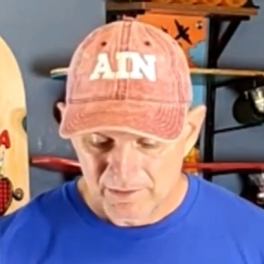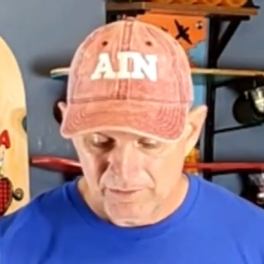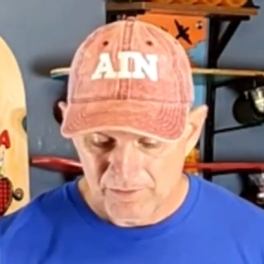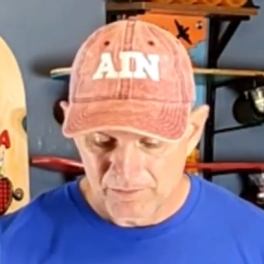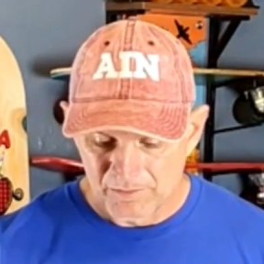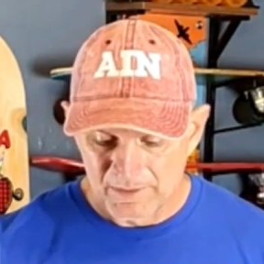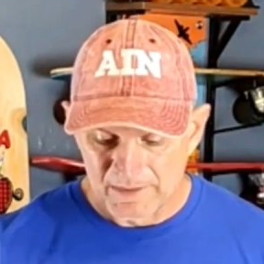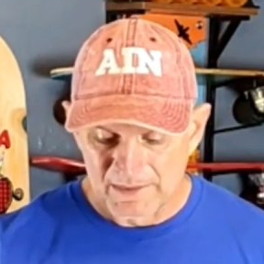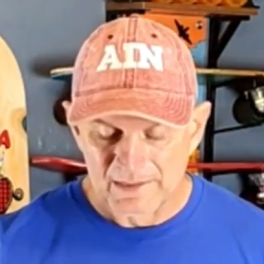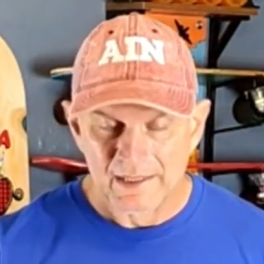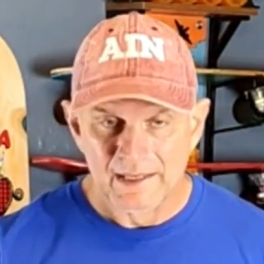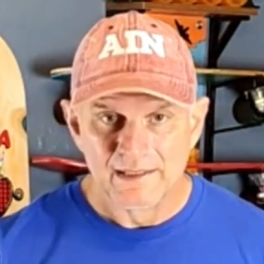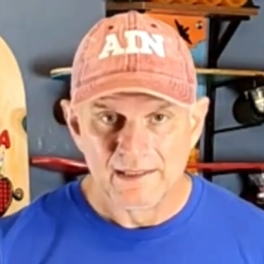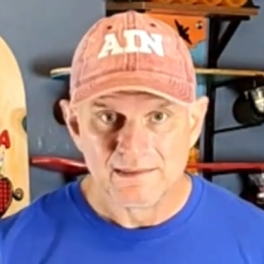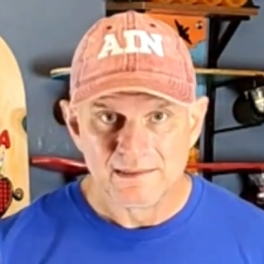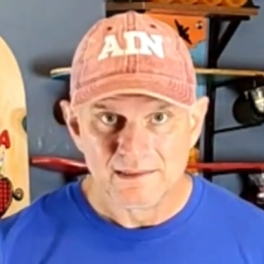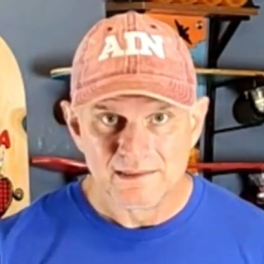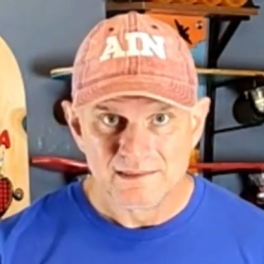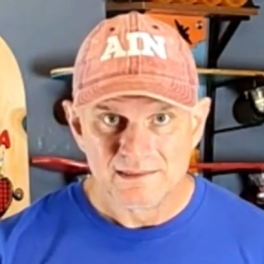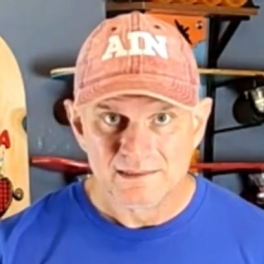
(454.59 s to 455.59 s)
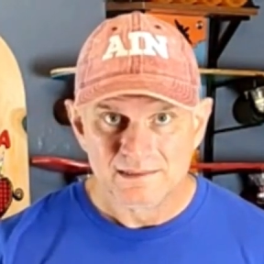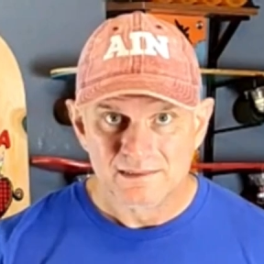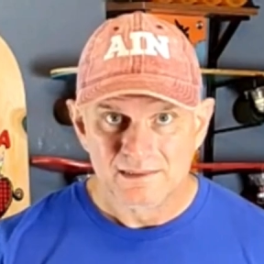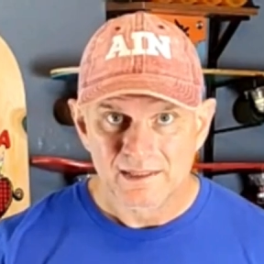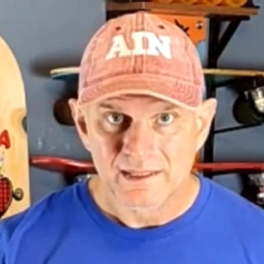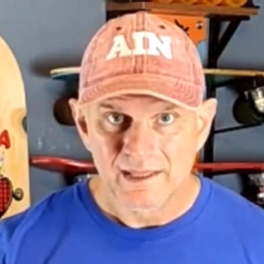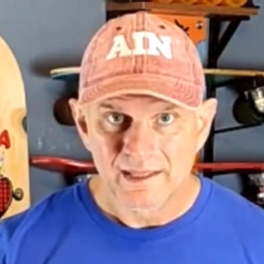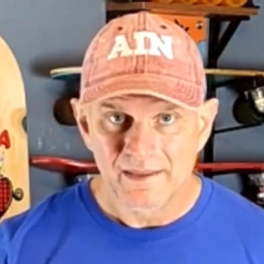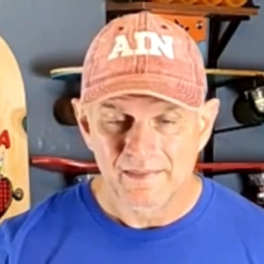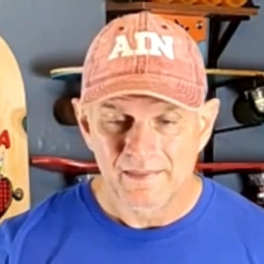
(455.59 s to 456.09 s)
3 lenses,
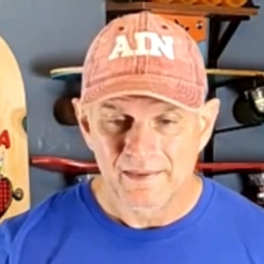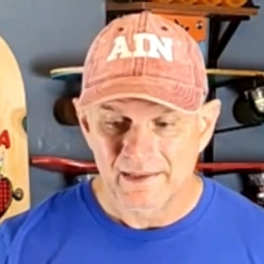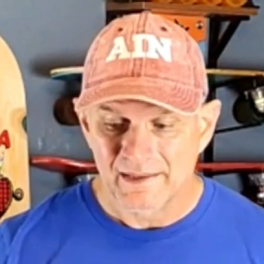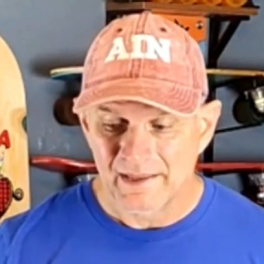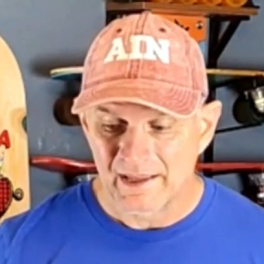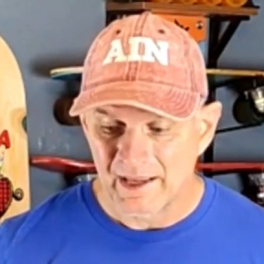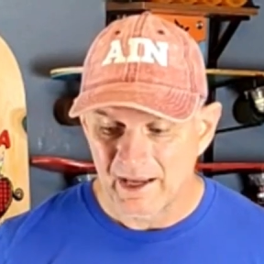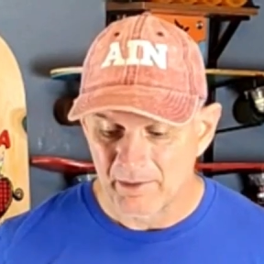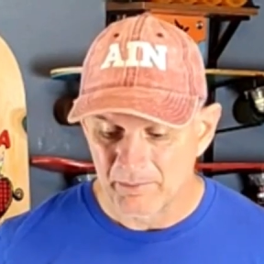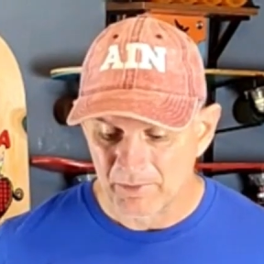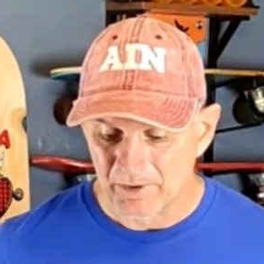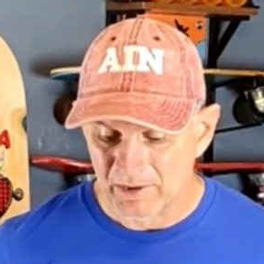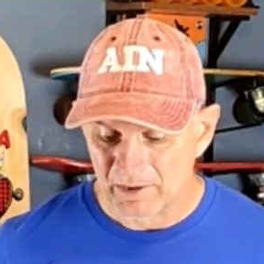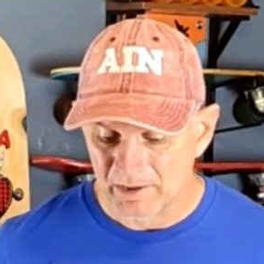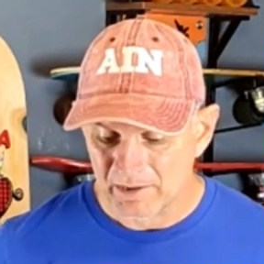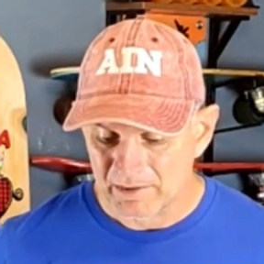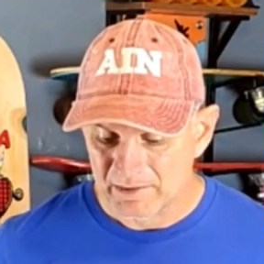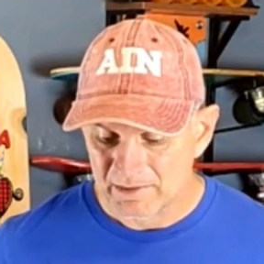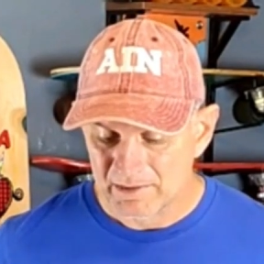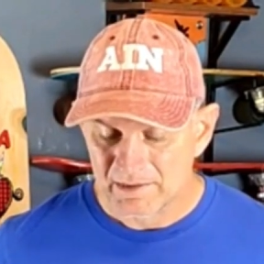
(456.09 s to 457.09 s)
and the camera,